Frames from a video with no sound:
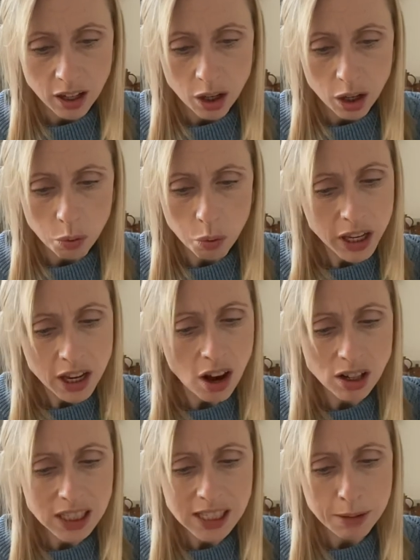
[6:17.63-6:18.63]
We
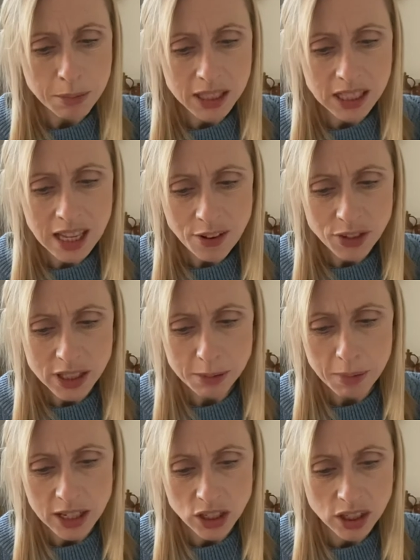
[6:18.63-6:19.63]
can't see Mrs. Evans,
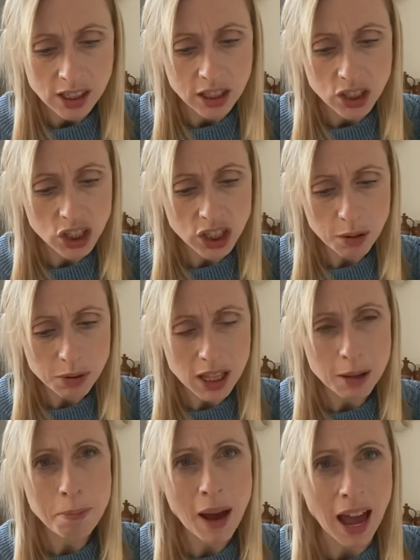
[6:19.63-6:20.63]
miss. She was at the
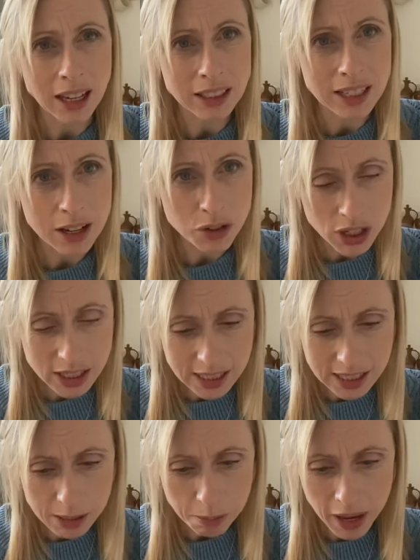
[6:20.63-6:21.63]
back and now she's
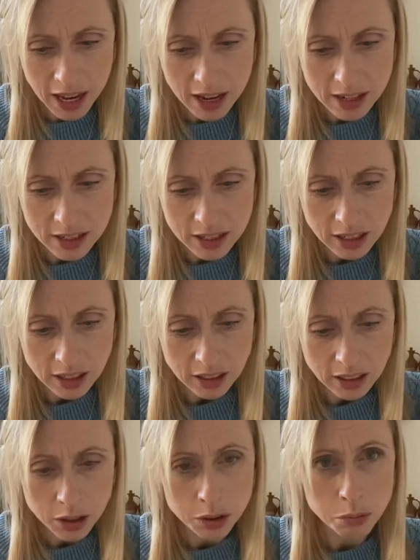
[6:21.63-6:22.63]
disappeared.
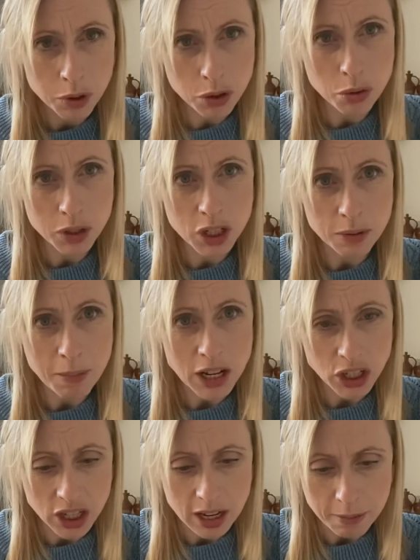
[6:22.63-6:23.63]
We thought we should
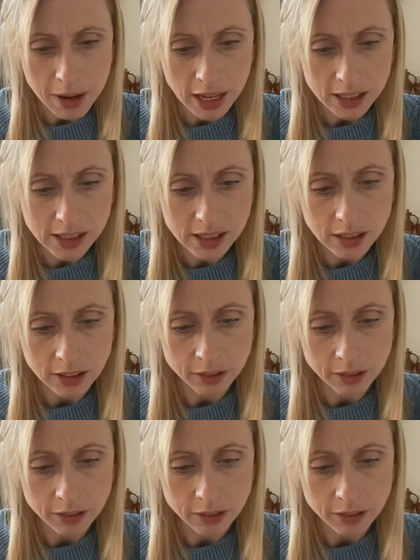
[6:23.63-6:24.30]
mention it, miss.